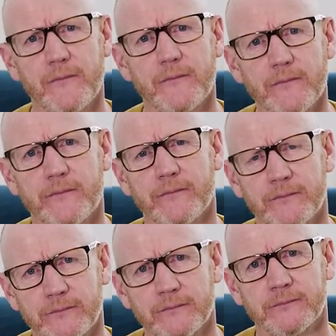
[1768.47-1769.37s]

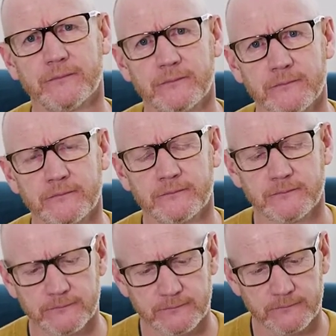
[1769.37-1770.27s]
Nothing is said.